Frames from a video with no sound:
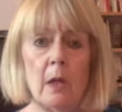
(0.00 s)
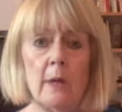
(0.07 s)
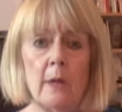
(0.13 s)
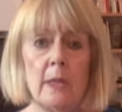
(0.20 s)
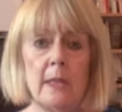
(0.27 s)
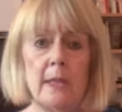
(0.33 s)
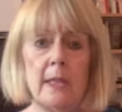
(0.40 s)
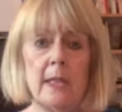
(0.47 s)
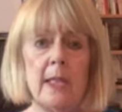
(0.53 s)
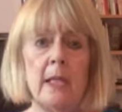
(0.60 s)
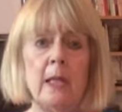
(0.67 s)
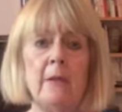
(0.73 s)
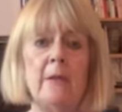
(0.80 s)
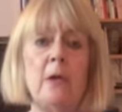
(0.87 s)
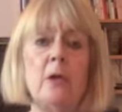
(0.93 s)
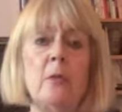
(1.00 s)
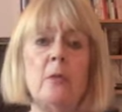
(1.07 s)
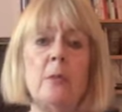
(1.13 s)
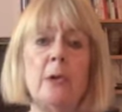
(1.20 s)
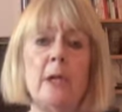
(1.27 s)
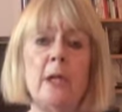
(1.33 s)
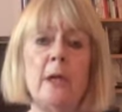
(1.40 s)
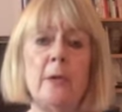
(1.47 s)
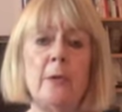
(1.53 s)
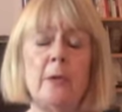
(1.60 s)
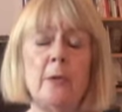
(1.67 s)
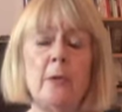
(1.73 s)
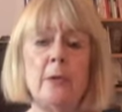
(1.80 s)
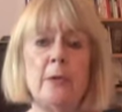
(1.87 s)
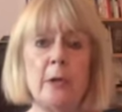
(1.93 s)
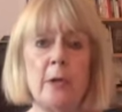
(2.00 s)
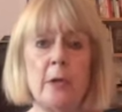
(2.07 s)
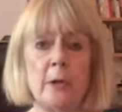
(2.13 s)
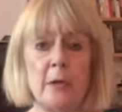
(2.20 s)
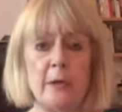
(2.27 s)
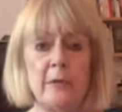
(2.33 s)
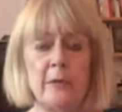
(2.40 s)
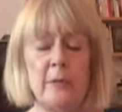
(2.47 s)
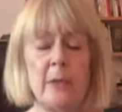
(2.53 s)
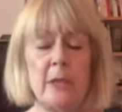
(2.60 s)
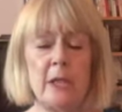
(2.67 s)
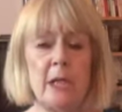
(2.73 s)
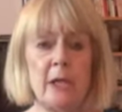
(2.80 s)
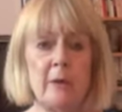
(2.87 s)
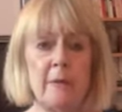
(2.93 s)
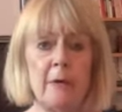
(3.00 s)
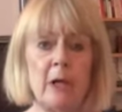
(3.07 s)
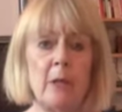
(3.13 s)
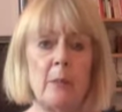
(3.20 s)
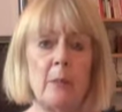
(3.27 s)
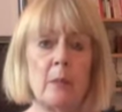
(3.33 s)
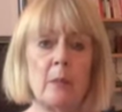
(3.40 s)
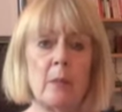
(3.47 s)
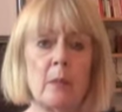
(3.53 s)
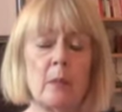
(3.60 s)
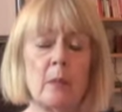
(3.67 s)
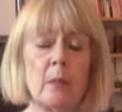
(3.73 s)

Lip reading: And then see if you can breathe through the nose from the diaphragm.